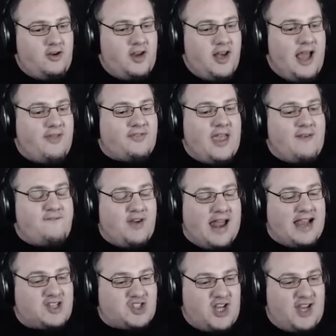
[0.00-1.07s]
Look at that! They're
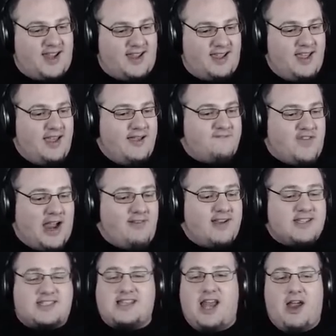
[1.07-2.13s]
flashing!
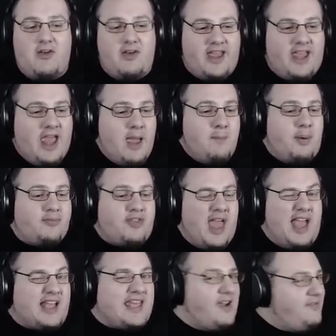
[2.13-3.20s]
Very slowly, but
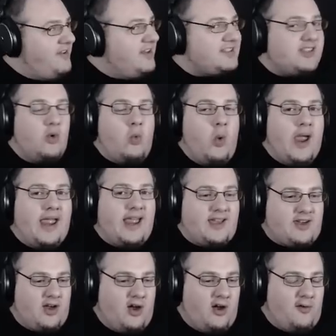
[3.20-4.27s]
they're giving us the
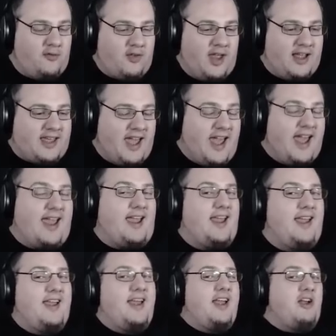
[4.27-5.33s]
wink of like, hey,
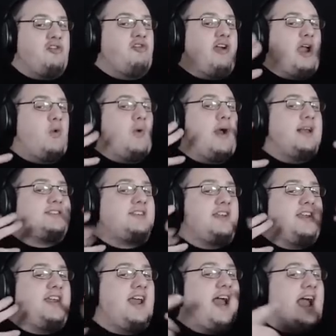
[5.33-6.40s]
Great
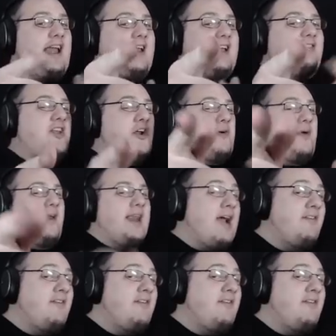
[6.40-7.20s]
Western here, how you doing?